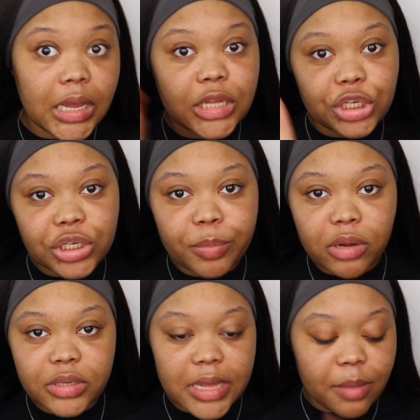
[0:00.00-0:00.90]
just a pro
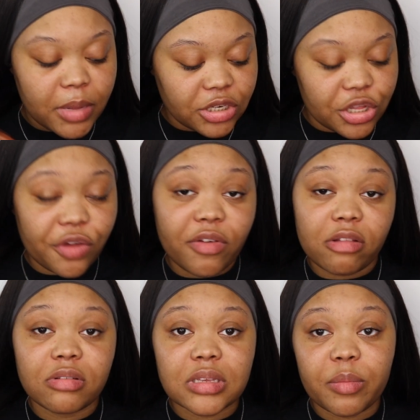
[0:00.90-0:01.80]
tip, make sure that you're
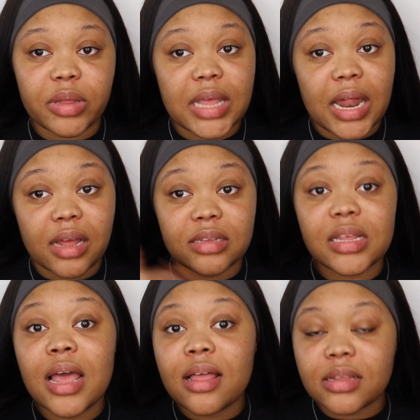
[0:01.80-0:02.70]
following someone that has
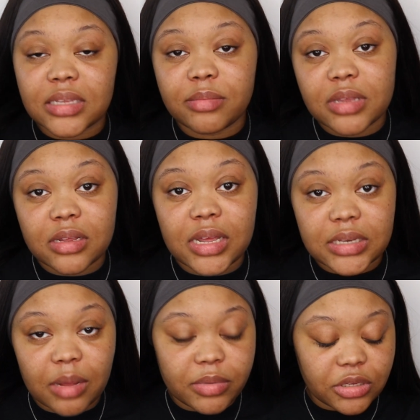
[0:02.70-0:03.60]
the same skin
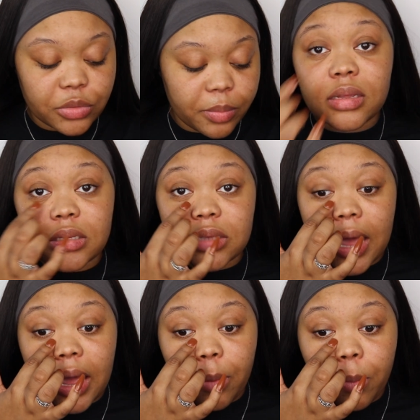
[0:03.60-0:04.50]
type as you. This is
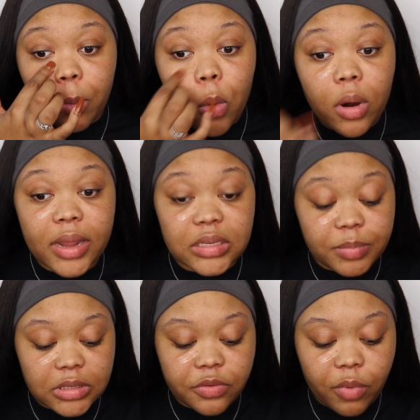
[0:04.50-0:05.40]
a more
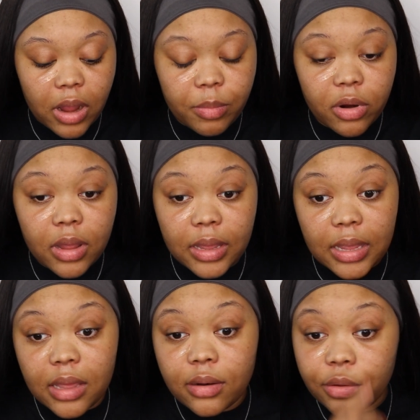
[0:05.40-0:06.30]
expensive primer.
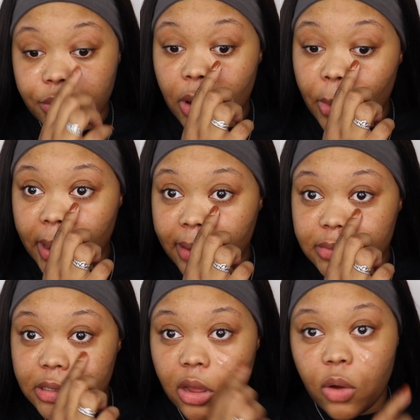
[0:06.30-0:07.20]
Again, you don't have
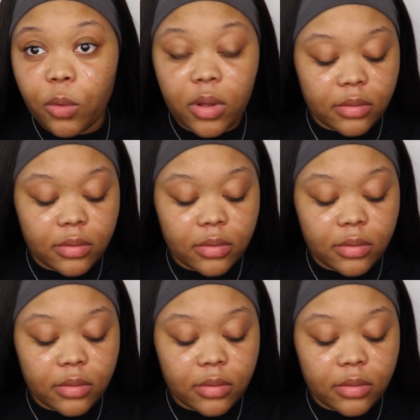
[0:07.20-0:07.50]
to go